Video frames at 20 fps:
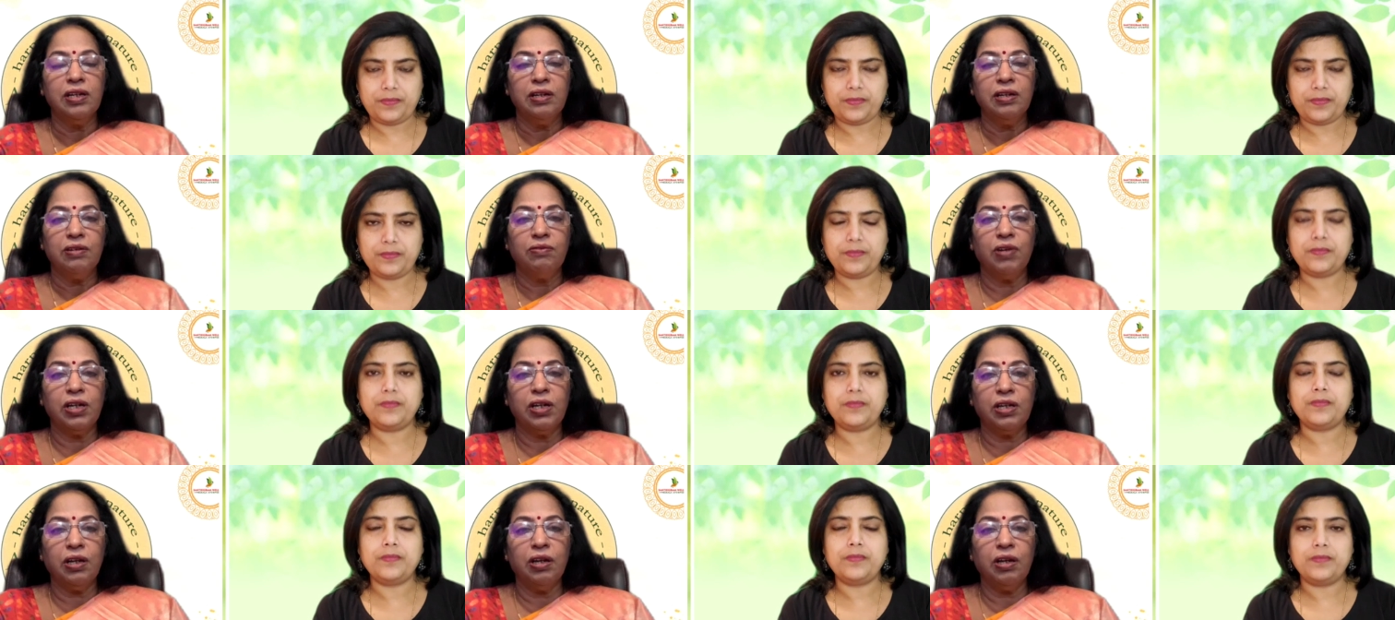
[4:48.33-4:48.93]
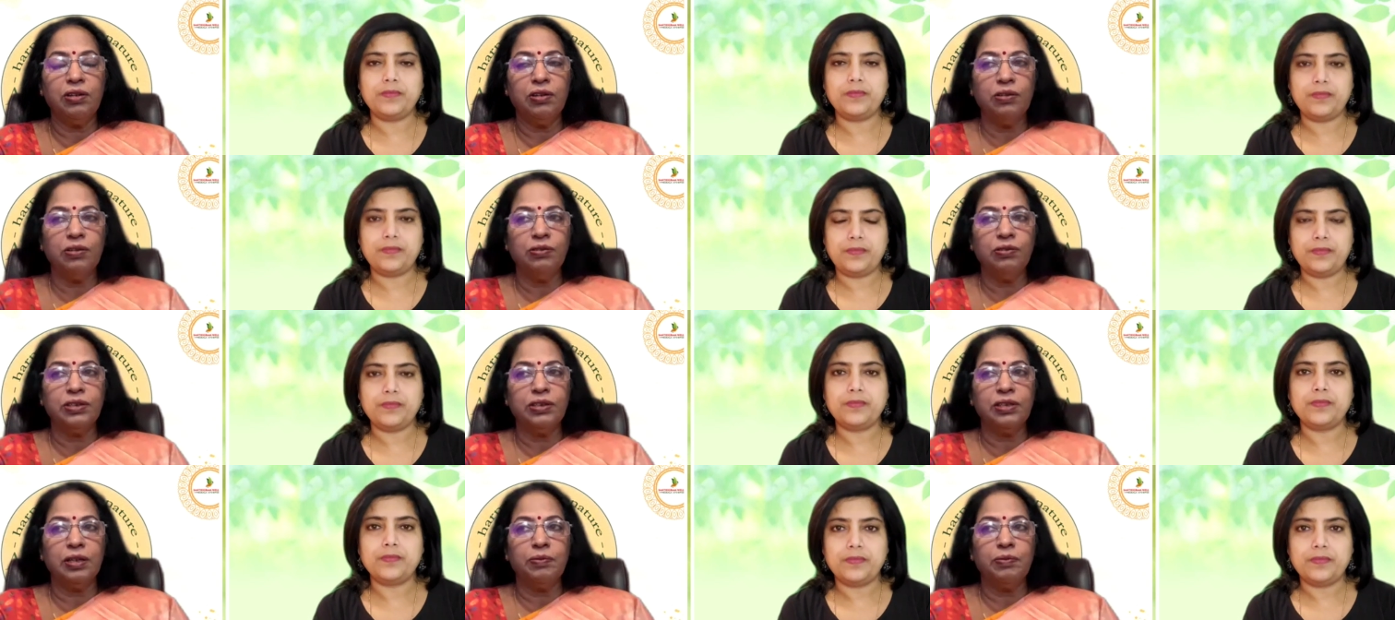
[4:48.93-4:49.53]
Speaker 1: Mm-hmm. What you mm-hmm. have to
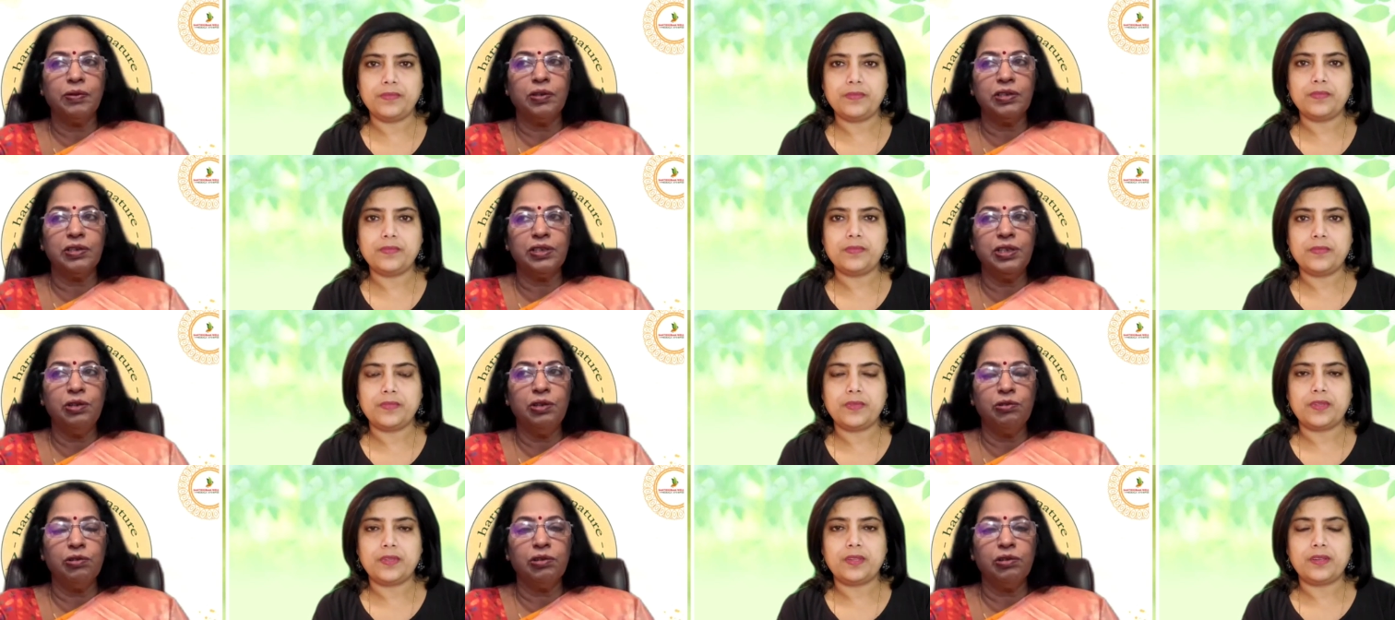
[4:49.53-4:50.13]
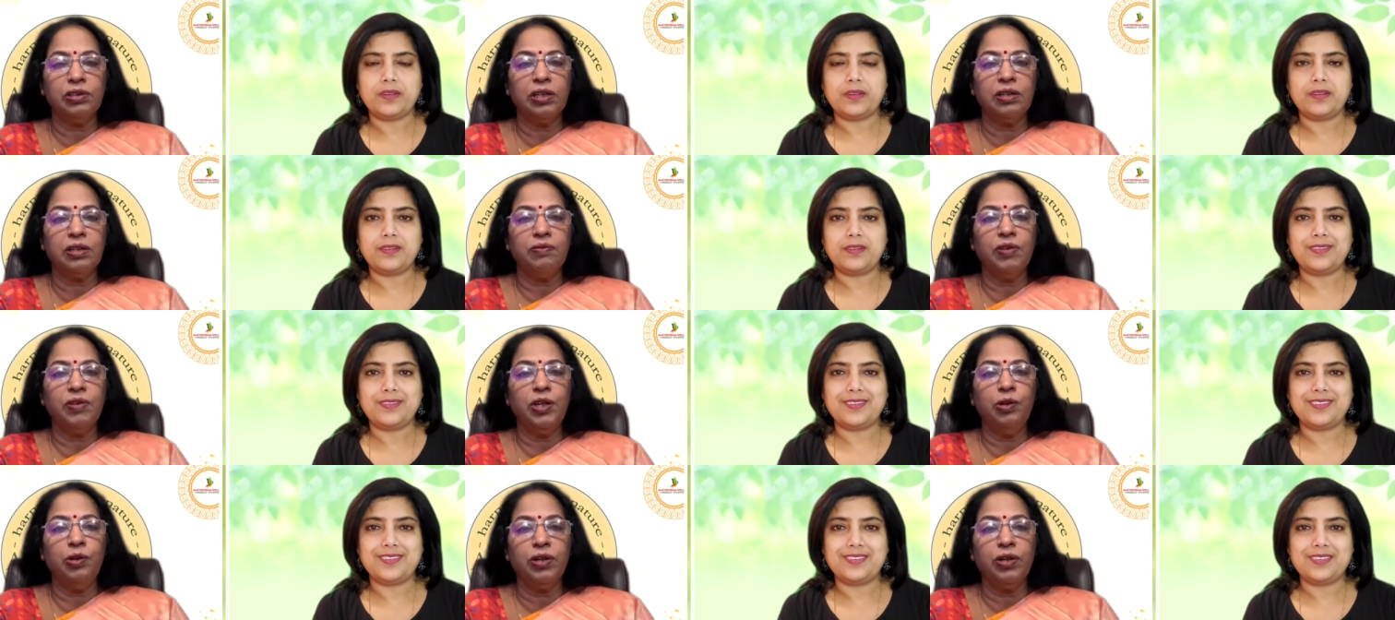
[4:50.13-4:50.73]
do is that because you know that
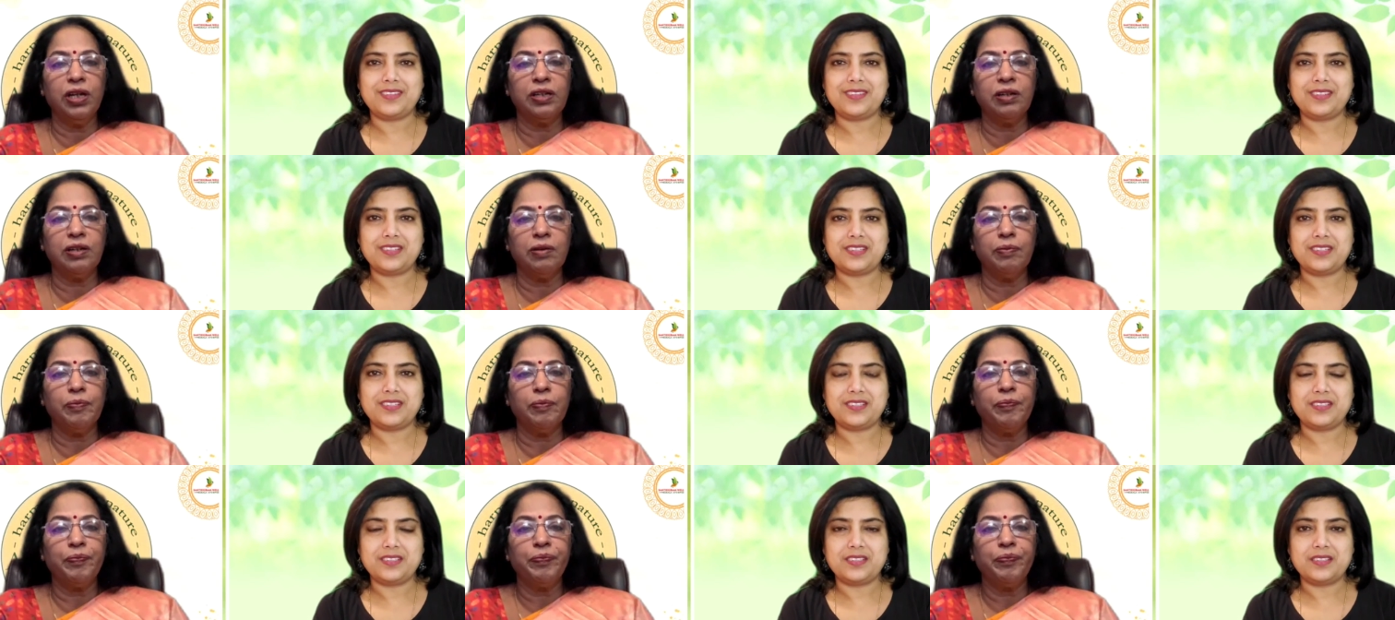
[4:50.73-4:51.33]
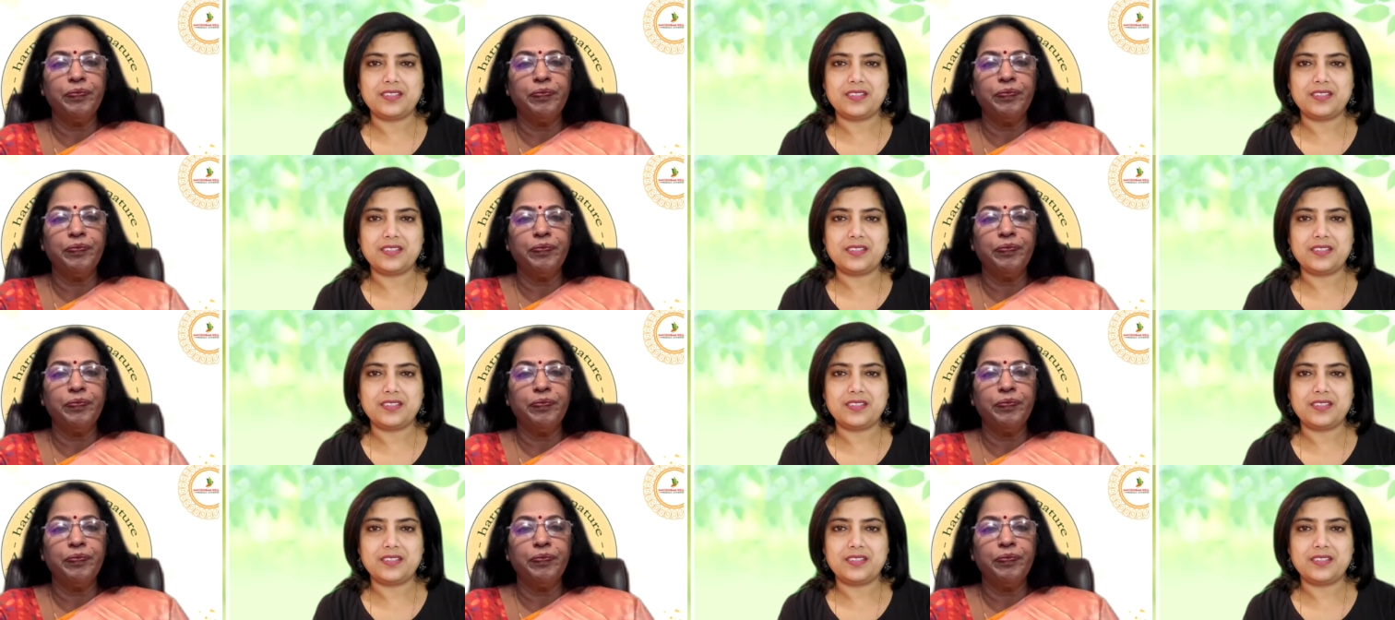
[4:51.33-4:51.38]
when you get a